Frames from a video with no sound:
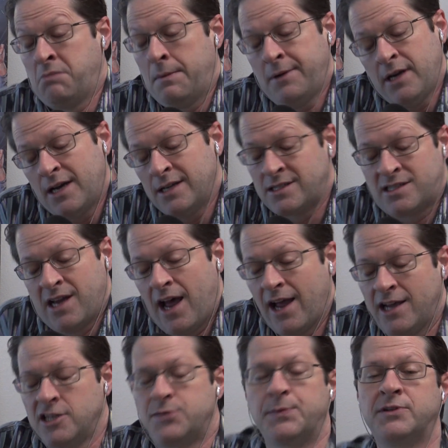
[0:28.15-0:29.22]
Maybe not
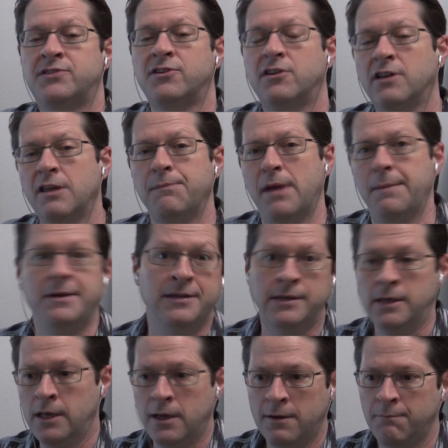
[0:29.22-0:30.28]
signs, but certainly maybe
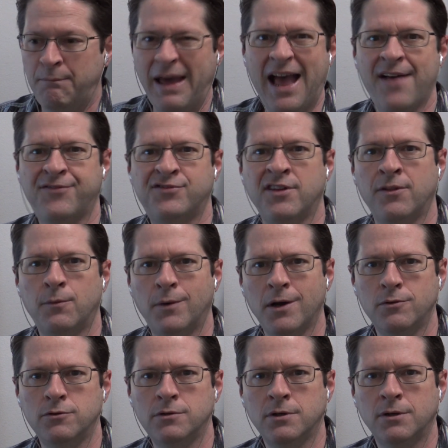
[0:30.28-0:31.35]
paths in the
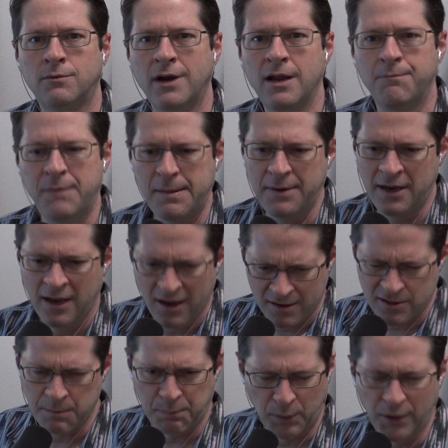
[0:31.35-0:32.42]
road, right? Maybe
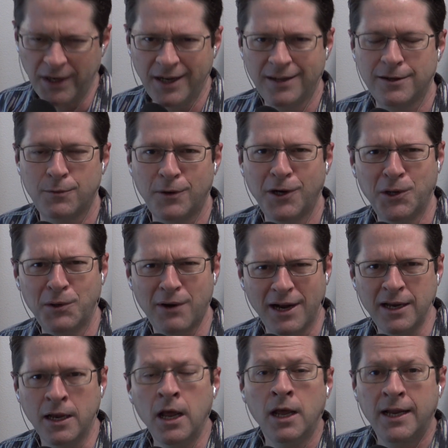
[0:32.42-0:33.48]
debris in the road,
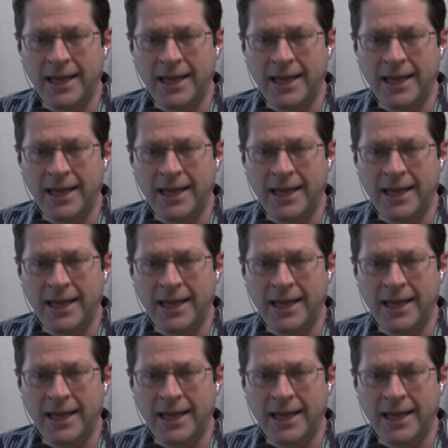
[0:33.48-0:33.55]
right?